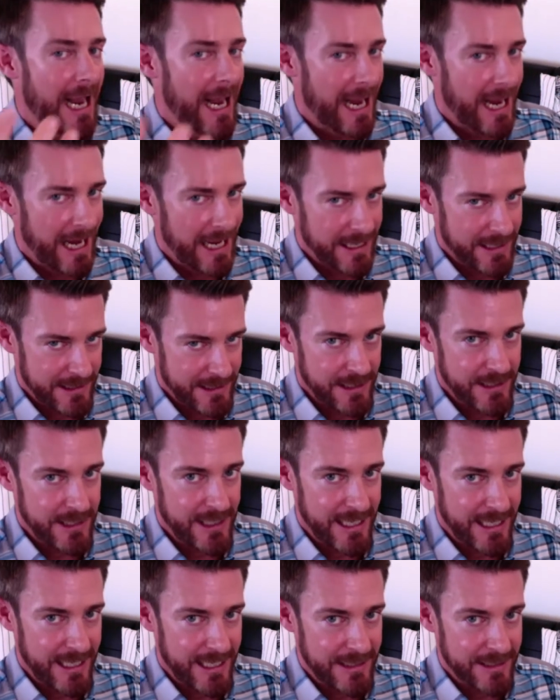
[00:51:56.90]
and
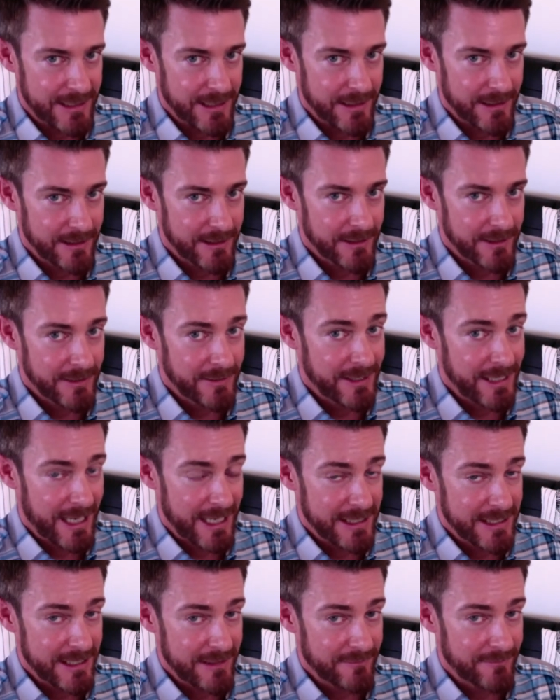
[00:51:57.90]
need the
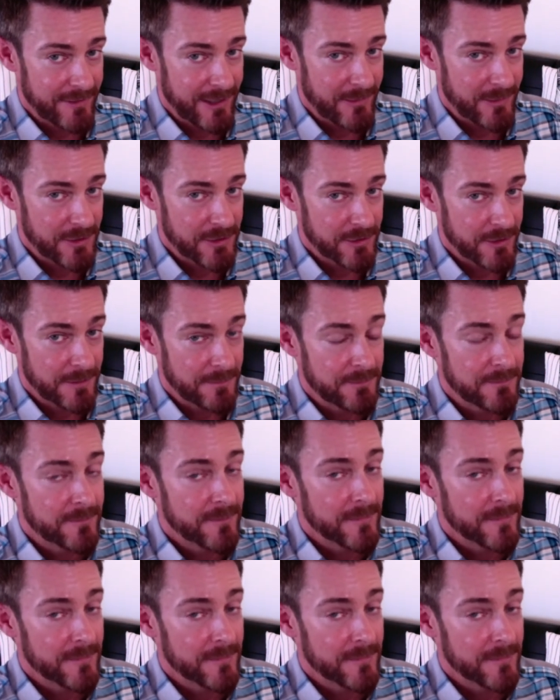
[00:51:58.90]
anti-inflammatory.